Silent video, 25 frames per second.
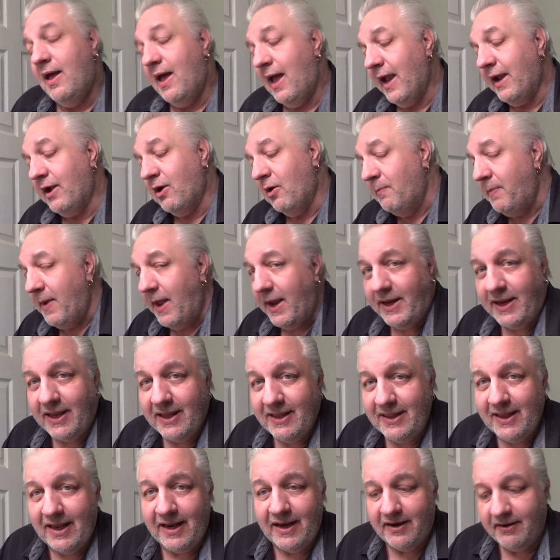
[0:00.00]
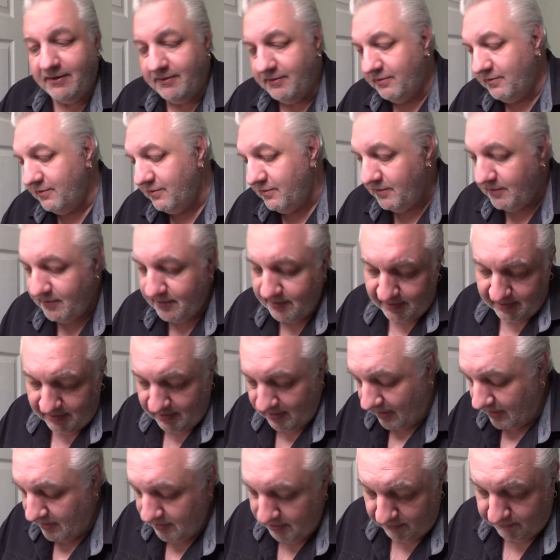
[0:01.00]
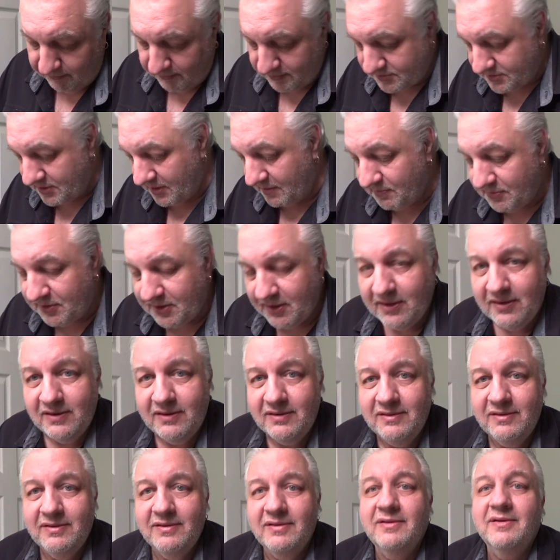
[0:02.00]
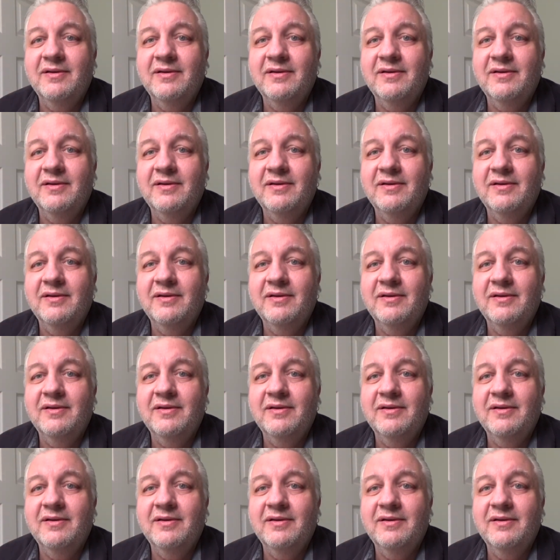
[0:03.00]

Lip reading: I go back in there, I look for something.